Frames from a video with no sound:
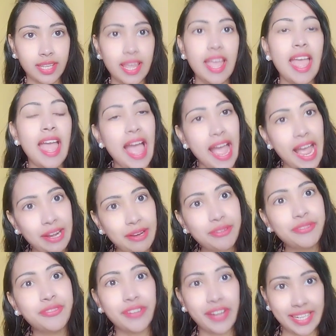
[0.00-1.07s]
friends,
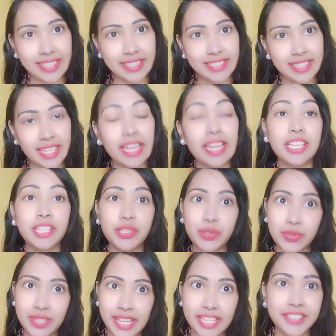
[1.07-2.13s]
in today's
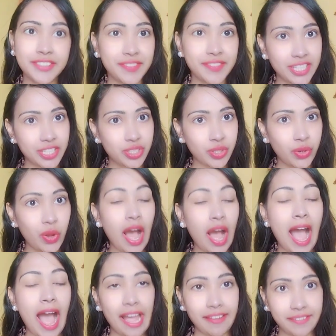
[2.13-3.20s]
video I will
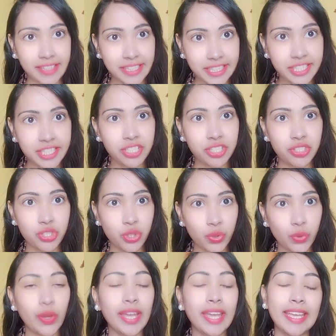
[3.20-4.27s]
teach you
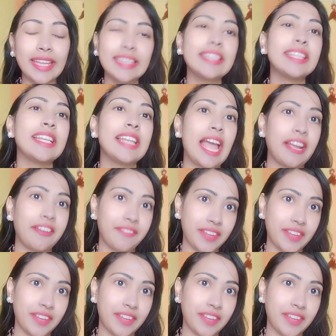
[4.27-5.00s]
Hindi language.